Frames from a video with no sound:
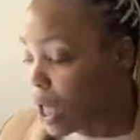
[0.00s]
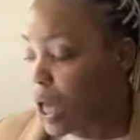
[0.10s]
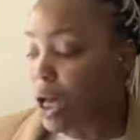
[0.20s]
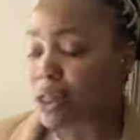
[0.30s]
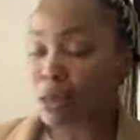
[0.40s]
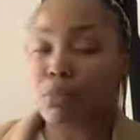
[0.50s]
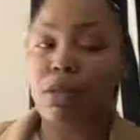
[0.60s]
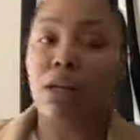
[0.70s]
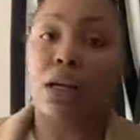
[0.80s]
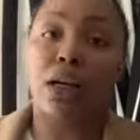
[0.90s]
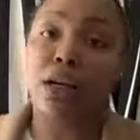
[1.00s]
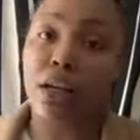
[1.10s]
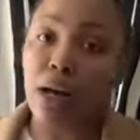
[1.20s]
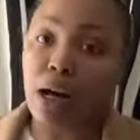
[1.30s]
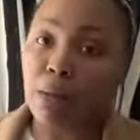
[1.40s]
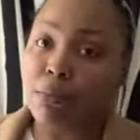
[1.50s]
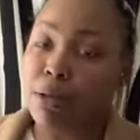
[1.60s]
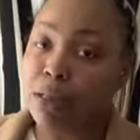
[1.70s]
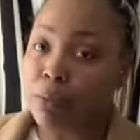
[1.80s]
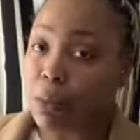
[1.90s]
Some of the good, some
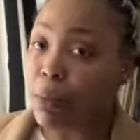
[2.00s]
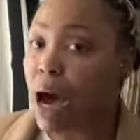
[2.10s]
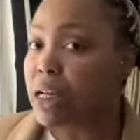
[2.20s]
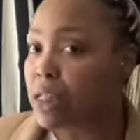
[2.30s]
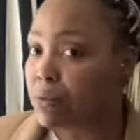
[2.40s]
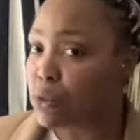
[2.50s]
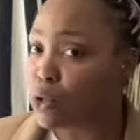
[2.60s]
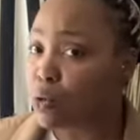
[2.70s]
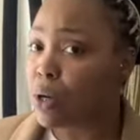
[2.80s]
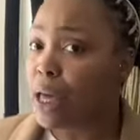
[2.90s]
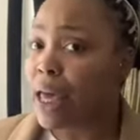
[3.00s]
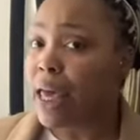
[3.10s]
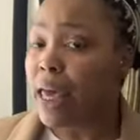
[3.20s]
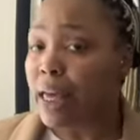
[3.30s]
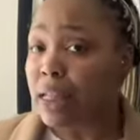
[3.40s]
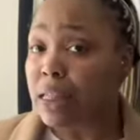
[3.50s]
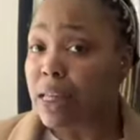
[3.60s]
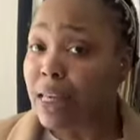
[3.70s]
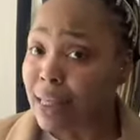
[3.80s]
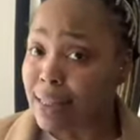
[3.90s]
of the positives to it
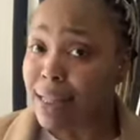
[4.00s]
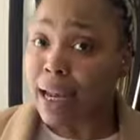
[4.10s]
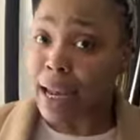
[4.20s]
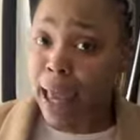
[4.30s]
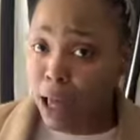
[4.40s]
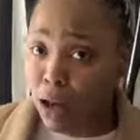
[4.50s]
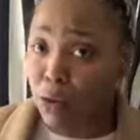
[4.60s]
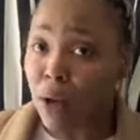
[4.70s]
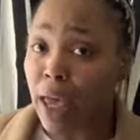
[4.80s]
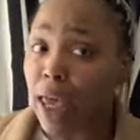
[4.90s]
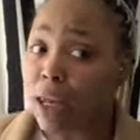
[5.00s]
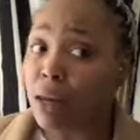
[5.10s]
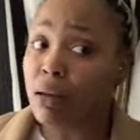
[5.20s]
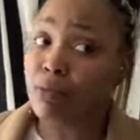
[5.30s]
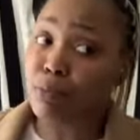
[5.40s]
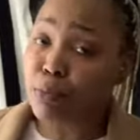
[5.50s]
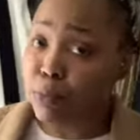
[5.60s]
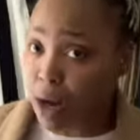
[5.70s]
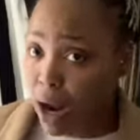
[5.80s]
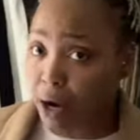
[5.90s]
is now and
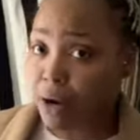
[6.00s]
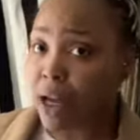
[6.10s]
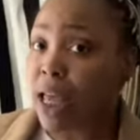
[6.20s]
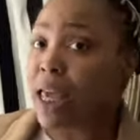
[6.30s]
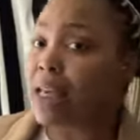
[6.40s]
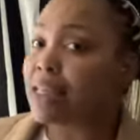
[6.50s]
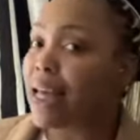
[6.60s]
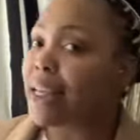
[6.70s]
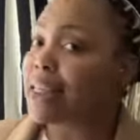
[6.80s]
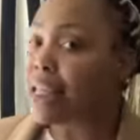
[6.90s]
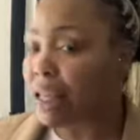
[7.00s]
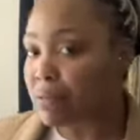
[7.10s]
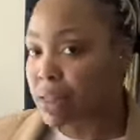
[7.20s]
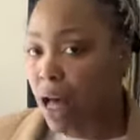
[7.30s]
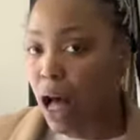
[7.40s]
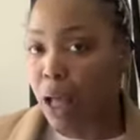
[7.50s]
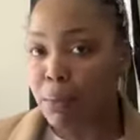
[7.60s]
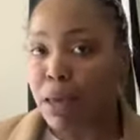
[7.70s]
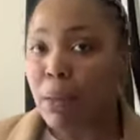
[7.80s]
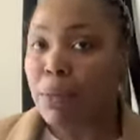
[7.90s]
prior is that it saves time,
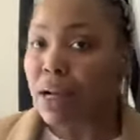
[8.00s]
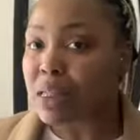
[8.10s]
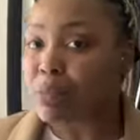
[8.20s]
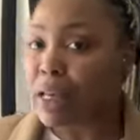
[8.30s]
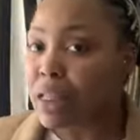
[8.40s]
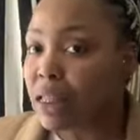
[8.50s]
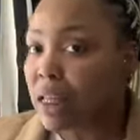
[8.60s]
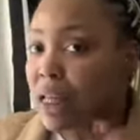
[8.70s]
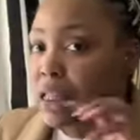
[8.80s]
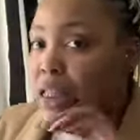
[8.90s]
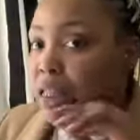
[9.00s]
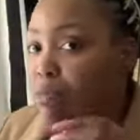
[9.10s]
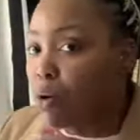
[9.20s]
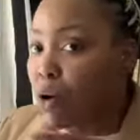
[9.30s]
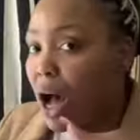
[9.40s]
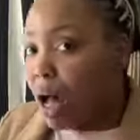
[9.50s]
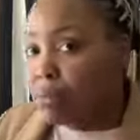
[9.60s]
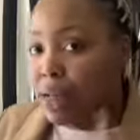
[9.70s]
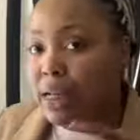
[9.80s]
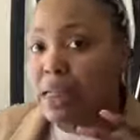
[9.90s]
because basically it's a small
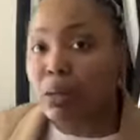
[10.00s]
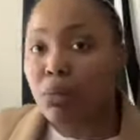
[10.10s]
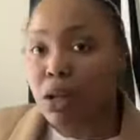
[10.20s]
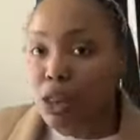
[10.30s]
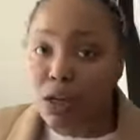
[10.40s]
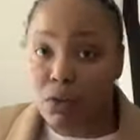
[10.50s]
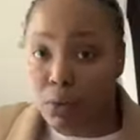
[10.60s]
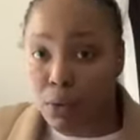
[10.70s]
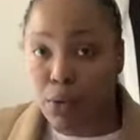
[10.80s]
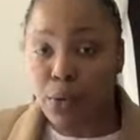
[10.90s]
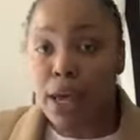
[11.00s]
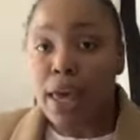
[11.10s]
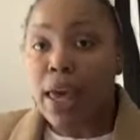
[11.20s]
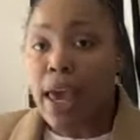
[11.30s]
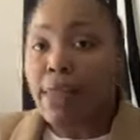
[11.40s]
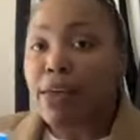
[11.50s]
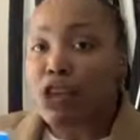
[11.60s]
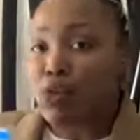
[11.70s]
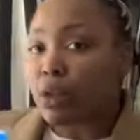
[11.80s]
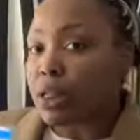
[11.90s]
object similar to a remote, and then you
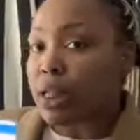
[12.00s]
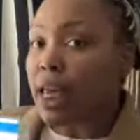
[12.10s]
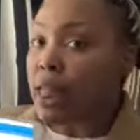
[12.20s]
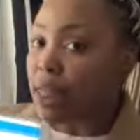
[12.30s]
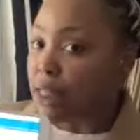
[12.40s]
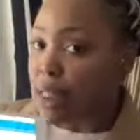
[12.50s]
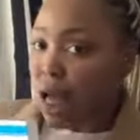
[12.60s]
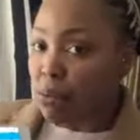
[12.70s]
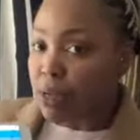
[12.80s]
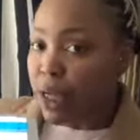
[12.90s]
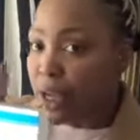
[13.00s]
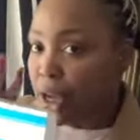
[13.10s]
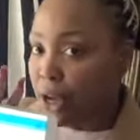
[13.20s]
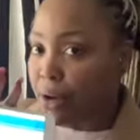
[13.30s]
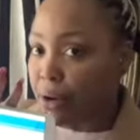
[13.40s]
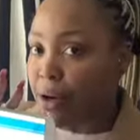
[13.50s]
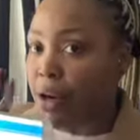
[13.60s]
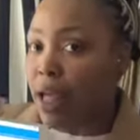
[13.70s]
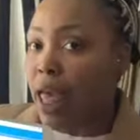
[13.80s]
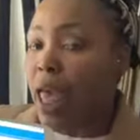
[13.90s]
would take this object here
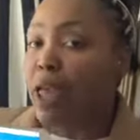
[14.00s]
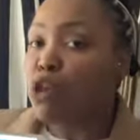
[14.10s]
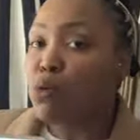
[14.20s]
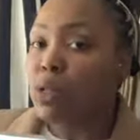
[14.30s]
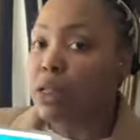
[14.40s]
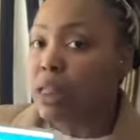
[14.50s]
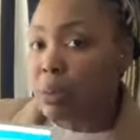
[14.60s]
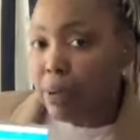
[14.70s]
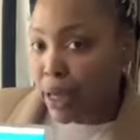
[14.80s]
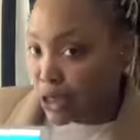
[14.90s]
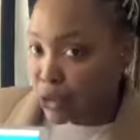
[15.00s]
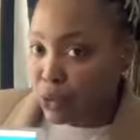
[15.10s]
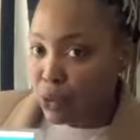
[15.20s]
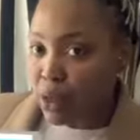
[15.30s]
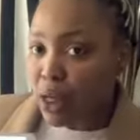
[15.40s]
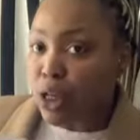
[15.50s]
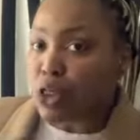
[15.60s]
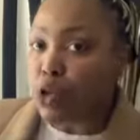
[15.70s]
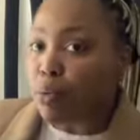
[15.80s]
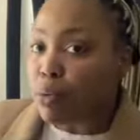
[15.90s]
and you will see the pictures on. So
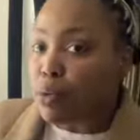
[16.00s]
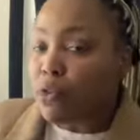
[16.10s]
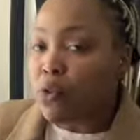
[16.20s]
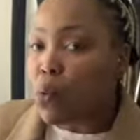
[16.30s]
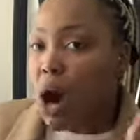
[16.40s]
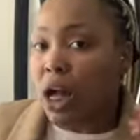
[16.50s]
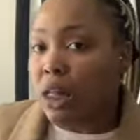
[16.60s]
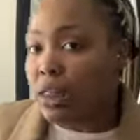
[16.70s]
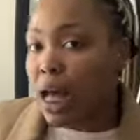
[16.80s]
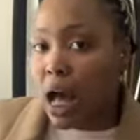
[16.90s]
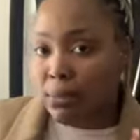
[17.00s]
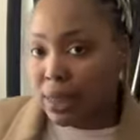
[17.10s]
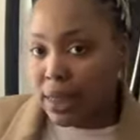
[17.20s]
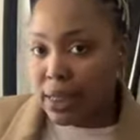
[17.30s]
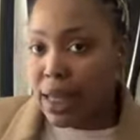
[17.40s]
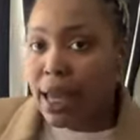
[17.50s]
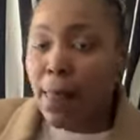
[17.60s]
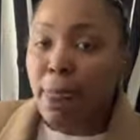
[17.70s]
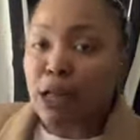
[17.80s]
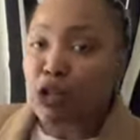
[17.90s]
both wireless objects
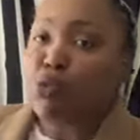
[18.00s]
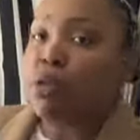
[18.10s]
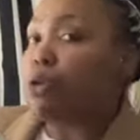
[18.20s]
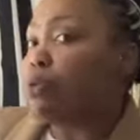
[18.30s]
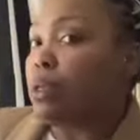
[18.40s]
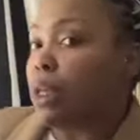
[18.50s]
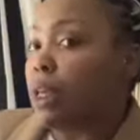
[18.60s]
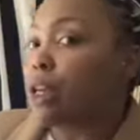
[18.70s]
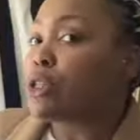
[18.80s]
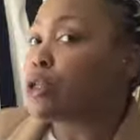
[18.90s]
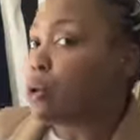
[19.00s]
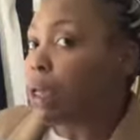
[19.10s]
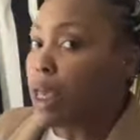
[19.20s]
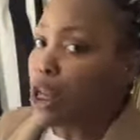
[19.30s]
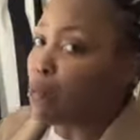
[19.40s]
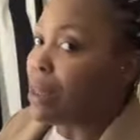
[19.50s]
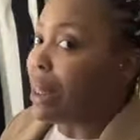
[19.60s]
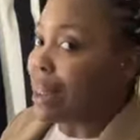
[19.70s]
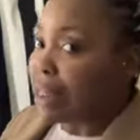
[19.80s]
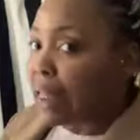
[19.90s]
that you'll be using. So again, it'll be less
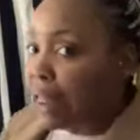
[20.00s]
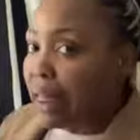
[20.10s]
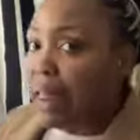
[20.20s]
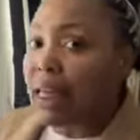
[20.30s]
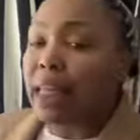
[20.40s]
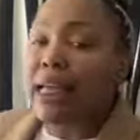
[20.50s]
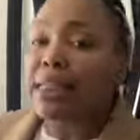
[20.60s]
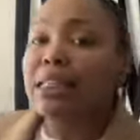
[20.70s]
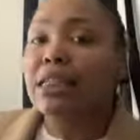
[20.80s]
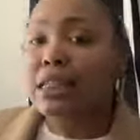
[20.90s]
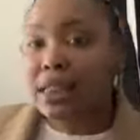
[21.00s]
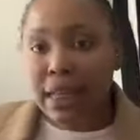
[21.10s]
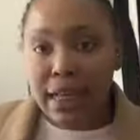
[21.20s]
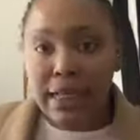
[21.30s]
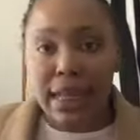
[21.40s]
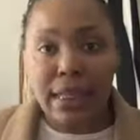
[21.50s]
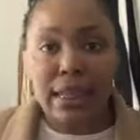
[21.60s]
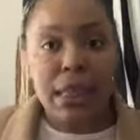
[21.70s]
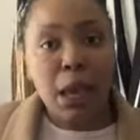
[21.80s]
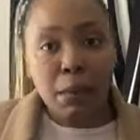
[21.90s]
cleaning, less touching things, less
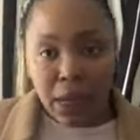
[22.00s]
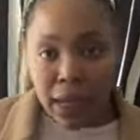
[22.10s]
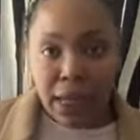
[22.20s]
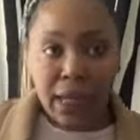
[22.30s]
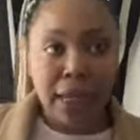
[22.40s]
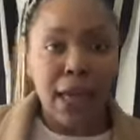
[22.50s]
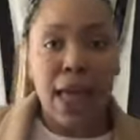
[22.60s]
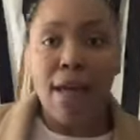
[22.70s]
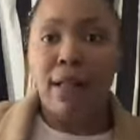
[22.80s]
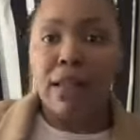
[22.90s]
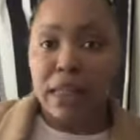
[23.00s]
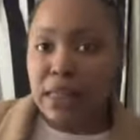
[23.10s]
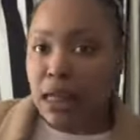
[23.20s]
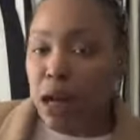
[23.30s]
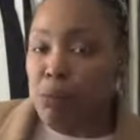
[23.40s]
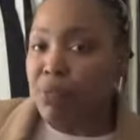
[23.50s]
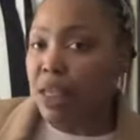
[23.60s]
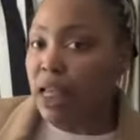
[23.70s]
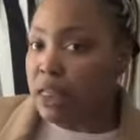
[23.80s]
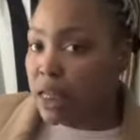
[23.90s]
contaminated, less
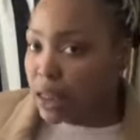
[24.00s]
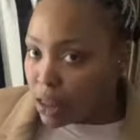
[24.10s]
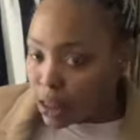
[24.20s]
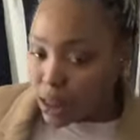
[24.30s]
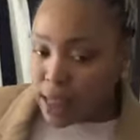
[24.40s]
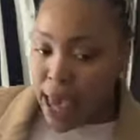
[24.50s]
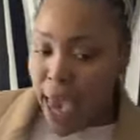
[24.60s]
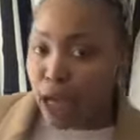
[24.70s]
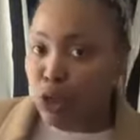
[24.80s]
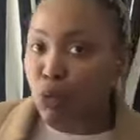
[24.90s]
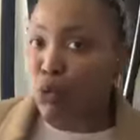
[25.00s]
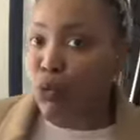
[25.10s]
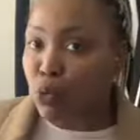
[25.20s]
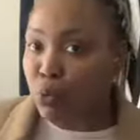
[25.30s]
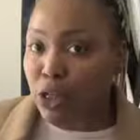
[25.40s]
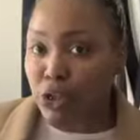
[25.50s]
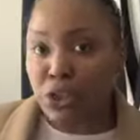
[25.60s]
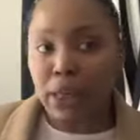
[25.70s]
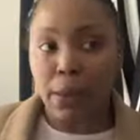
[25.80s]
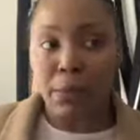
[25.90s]
things in the actual room that you're seeing
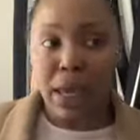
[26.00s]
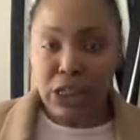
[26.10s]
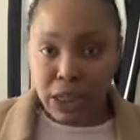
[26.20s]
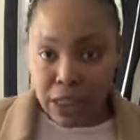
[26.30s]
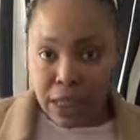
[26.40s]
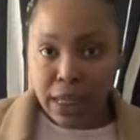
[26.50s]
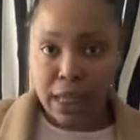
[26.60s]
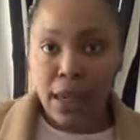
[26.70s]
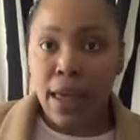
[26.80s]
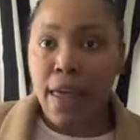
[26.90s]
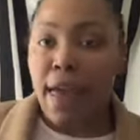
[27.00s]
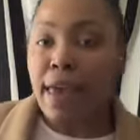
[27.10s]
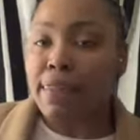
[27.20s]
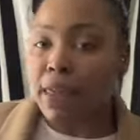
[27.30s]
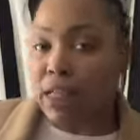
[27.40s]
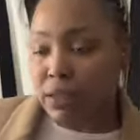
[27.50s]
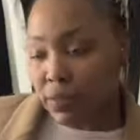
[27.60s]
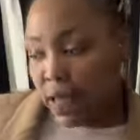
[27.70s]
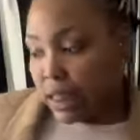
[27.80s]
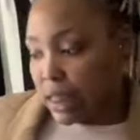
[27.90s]
the patients in, and things of that
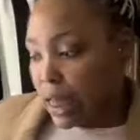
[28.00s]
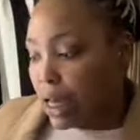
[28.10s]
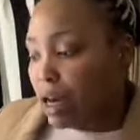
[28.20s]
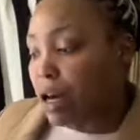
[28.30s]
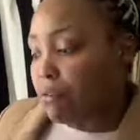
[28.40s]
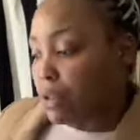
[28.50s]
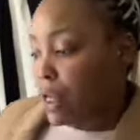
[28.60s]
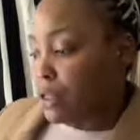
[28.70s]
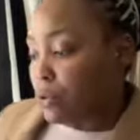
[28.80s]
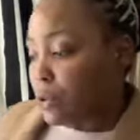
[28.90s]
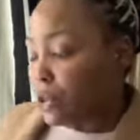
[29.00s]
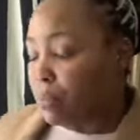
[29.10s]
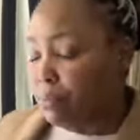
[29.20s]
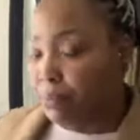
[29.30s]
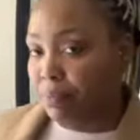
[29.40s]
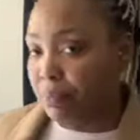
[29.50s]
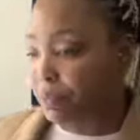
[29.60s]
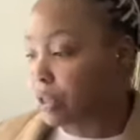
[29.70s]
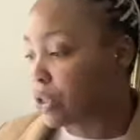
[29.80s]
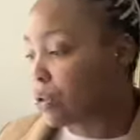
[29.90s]
sort.
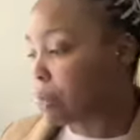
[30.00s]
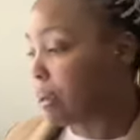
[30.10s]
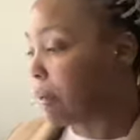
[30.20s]
Excuse me.